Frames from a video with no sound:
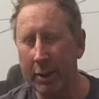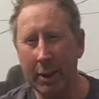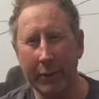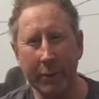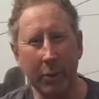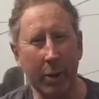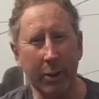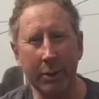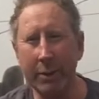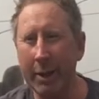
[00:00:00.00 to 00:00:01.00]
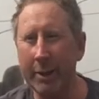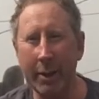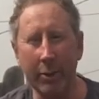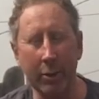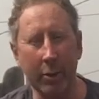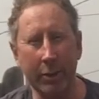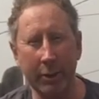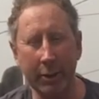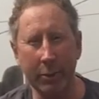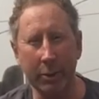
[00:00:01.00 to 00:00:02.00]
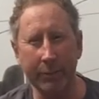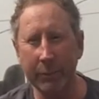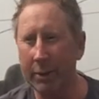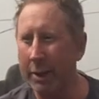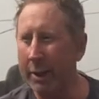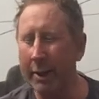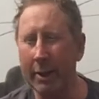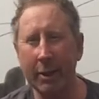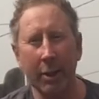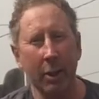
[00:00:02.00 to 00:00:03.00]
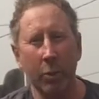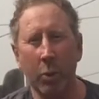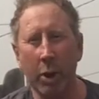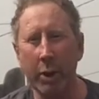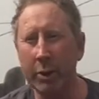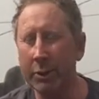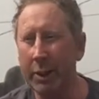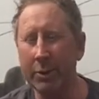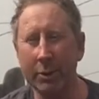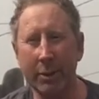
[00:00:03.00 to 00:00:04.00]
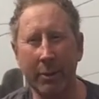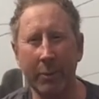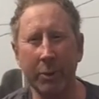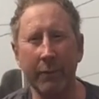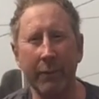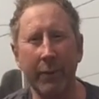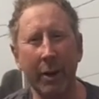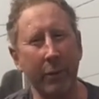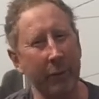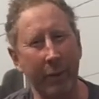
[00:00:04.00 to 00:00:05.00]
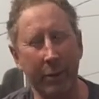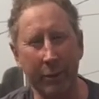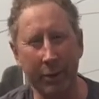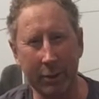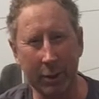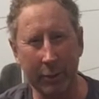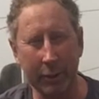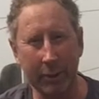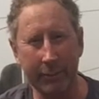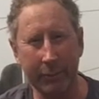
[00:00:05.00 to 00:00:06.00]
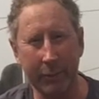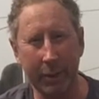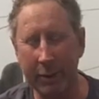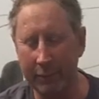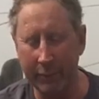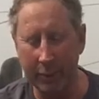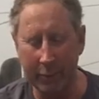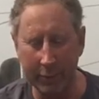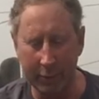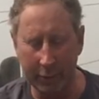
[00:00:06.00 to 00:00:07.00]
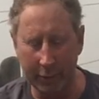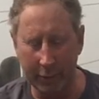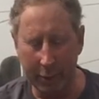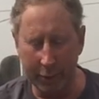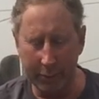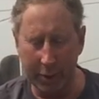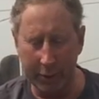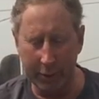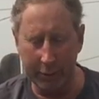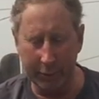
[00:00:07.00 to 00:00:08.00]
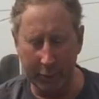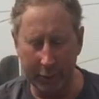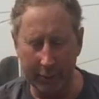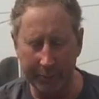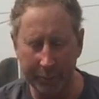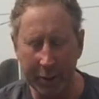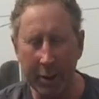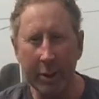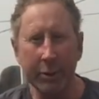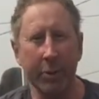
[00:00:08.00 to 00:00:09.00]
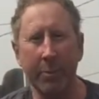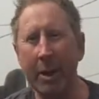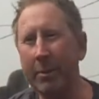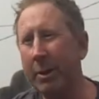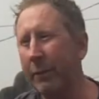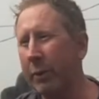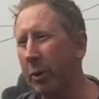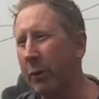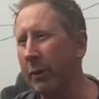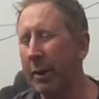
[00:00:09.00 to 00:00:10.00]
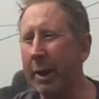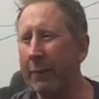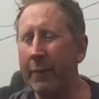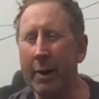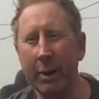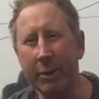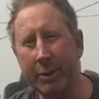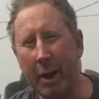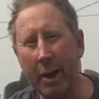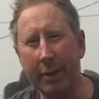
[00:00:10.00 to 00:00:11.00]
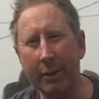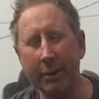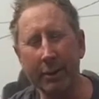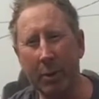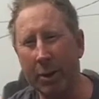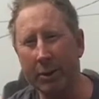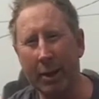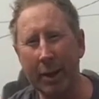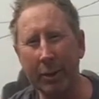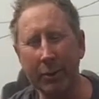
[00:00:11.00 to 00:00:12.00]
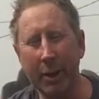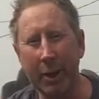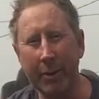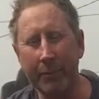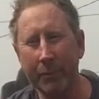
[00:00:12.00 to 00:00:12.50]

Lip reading: At the equator, day and night are always equal, and water changes temperature very, very slowly. Right? Very slowly, large bodies of water. So maybe if you're over land, find a dot, smallest island you can,